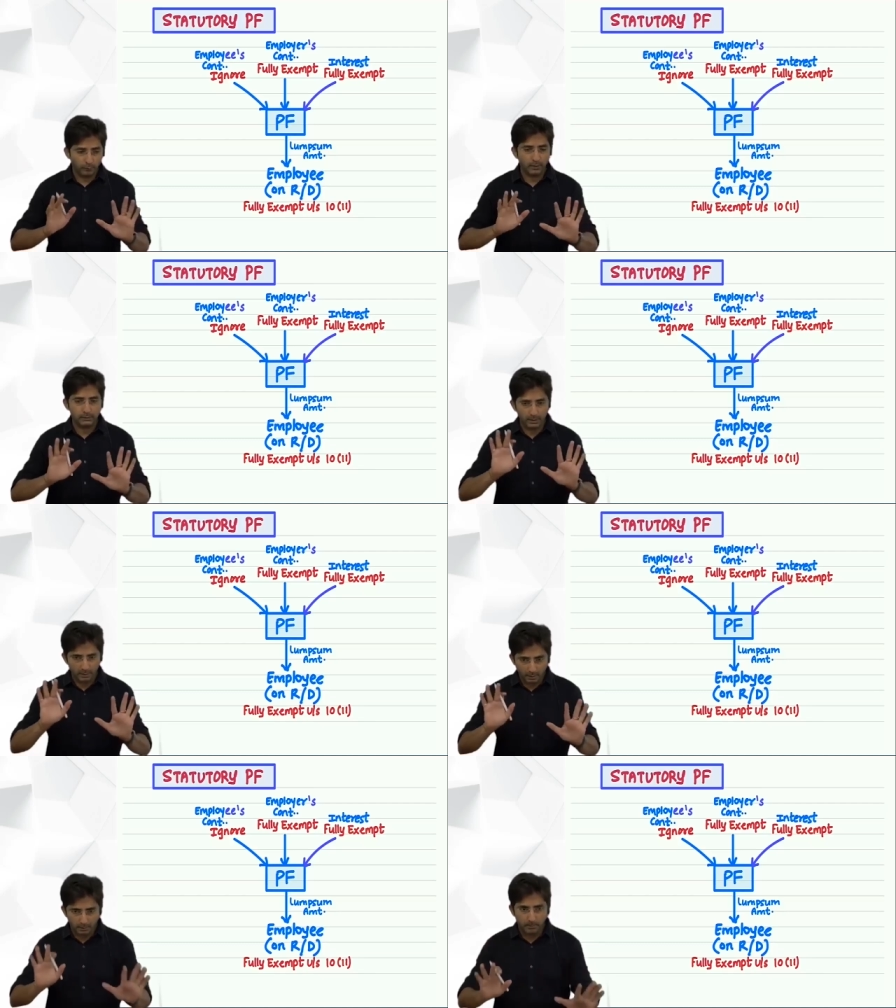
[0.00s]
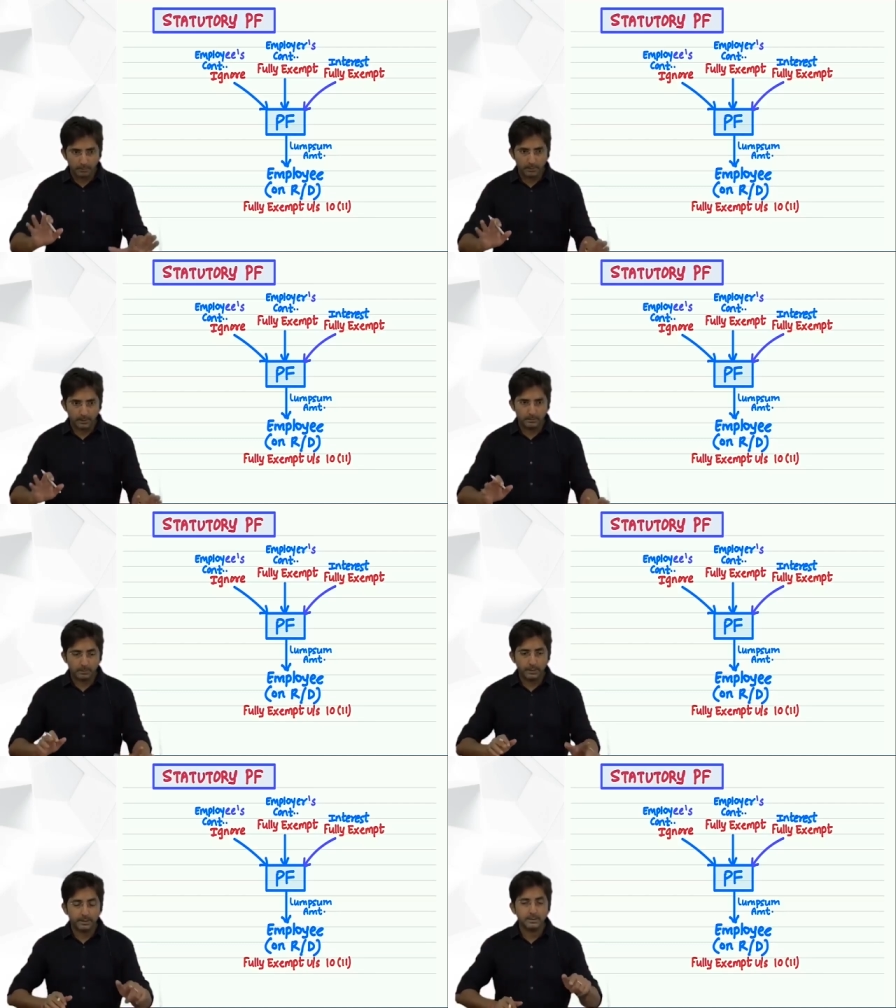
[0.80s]
a general public,
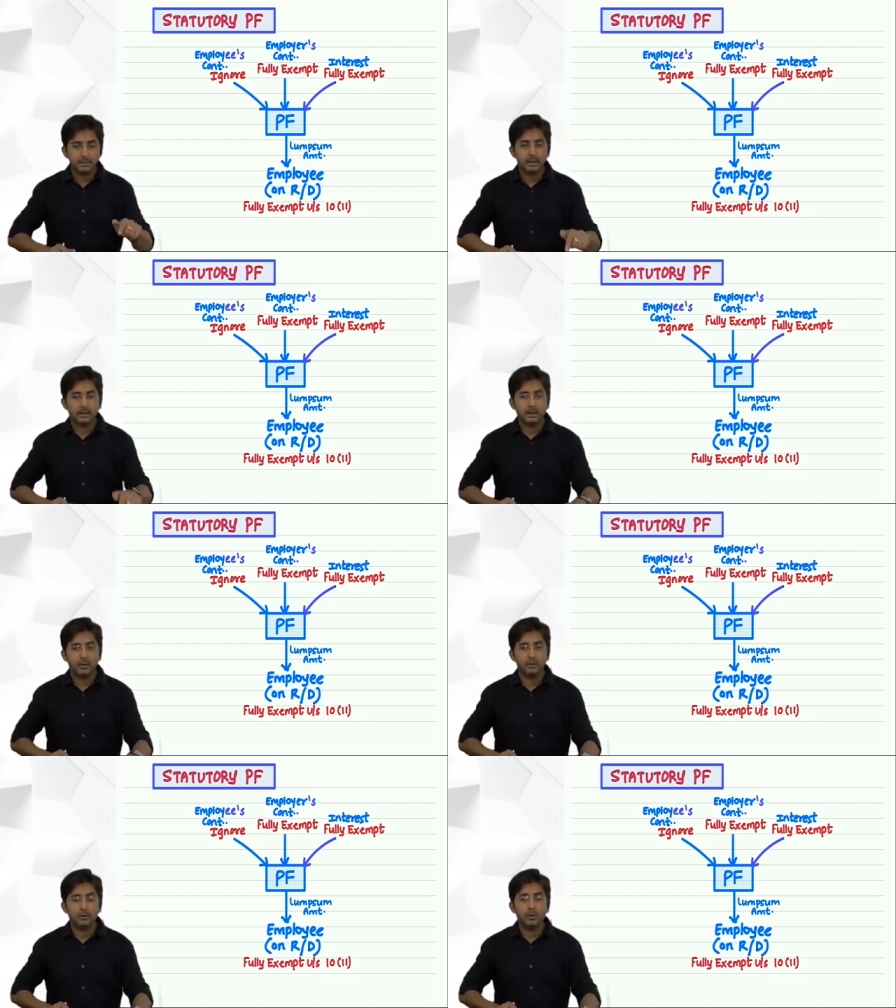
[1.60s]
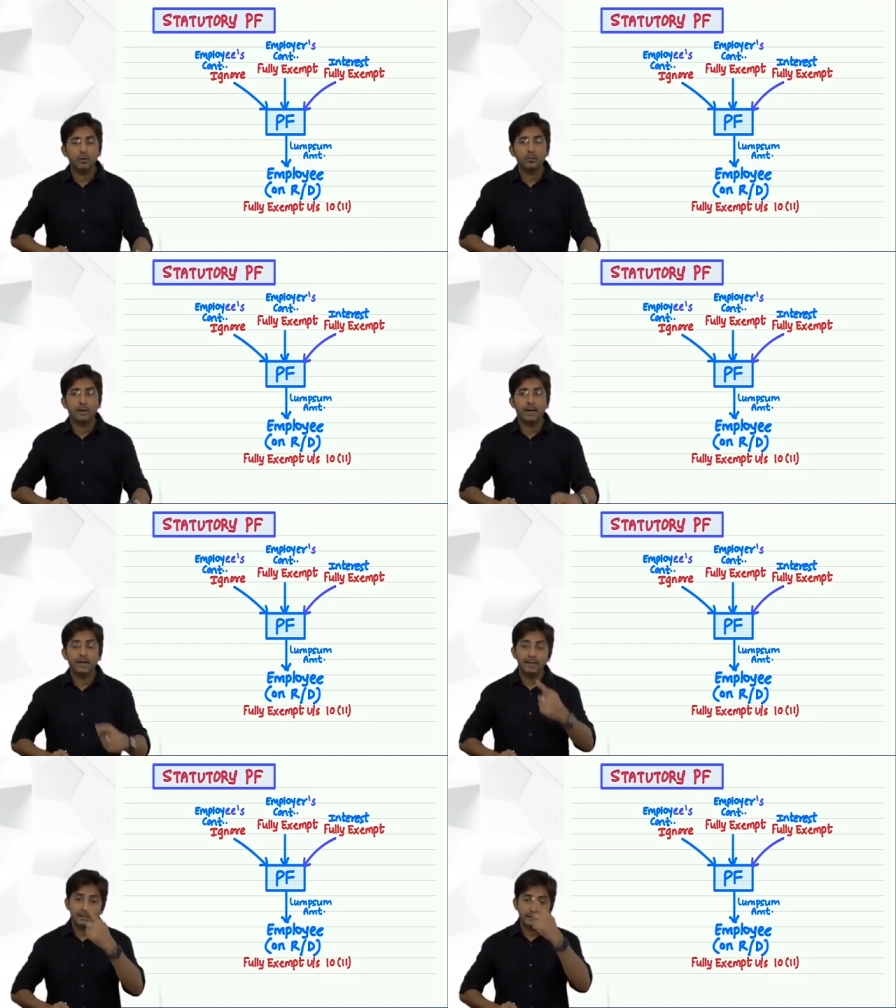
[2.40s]
but it is an account owned
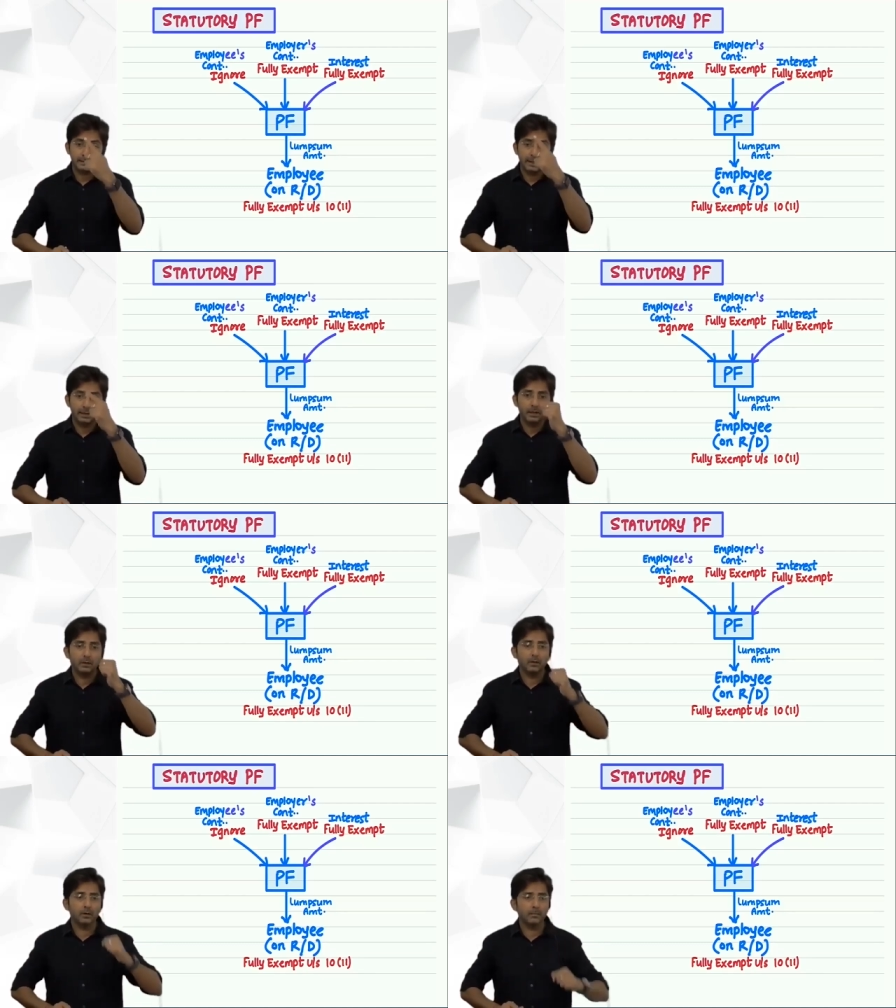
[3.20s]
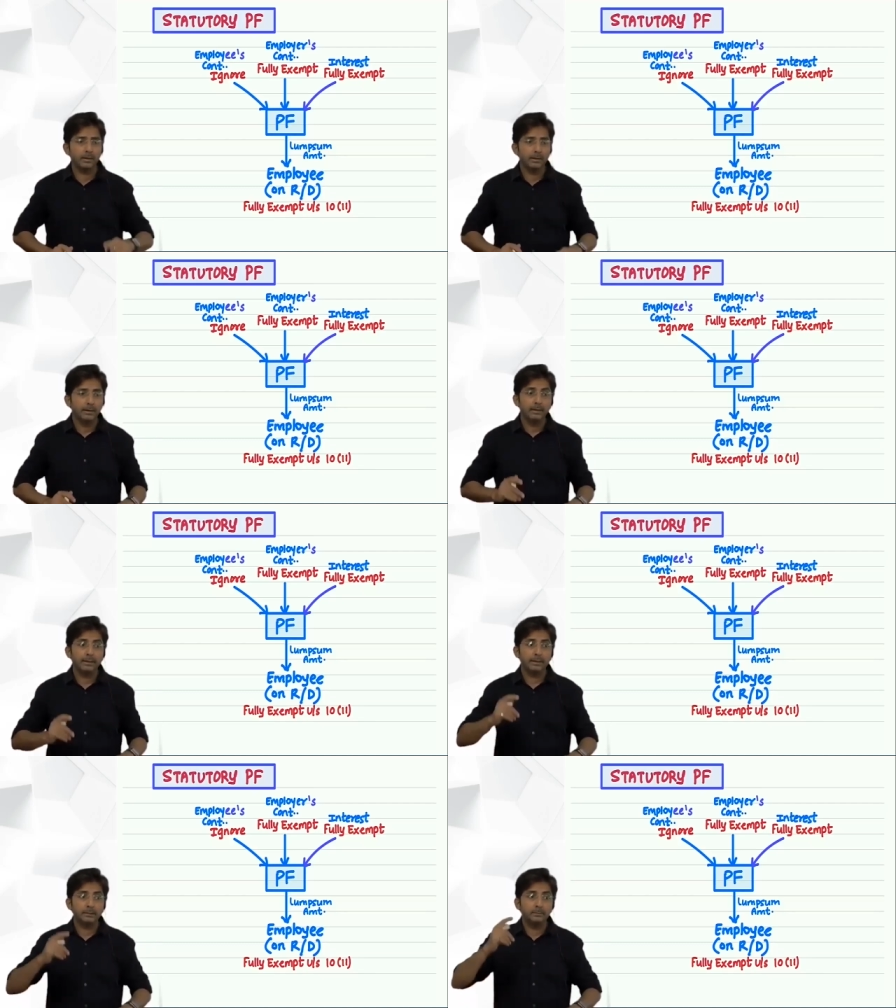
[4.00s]
by central government.
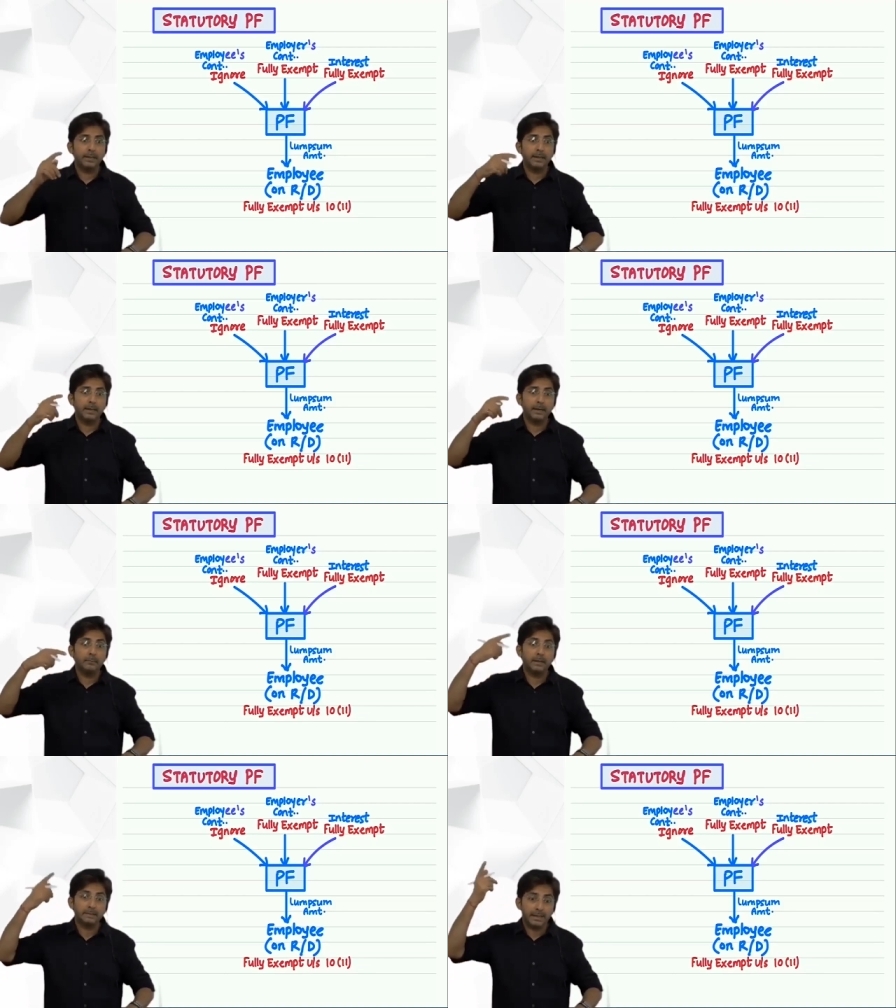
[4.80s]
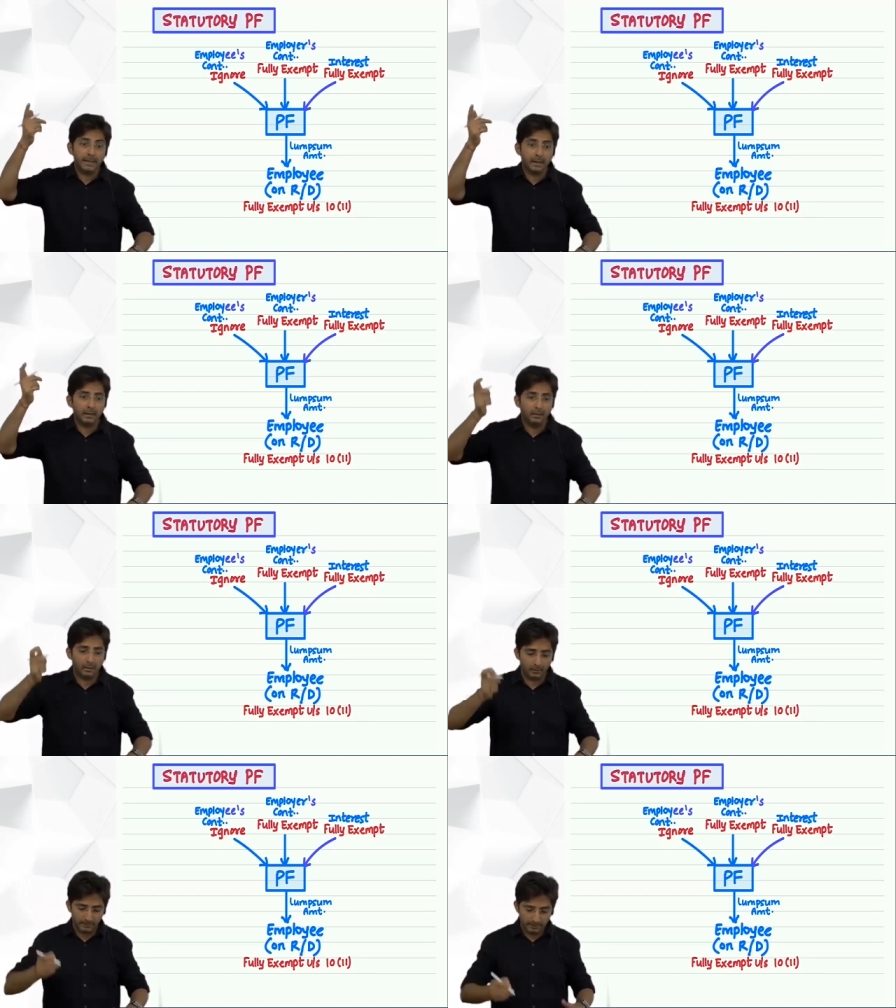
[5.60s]
It is maintained by central
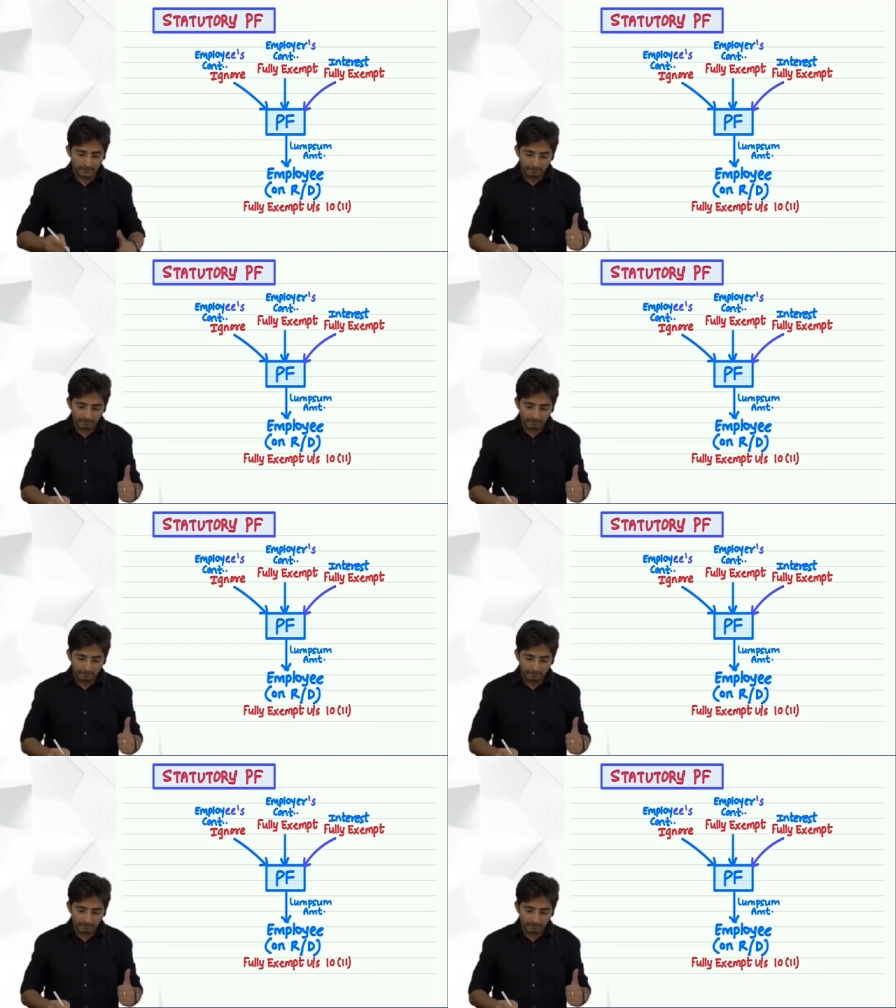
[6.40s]
government.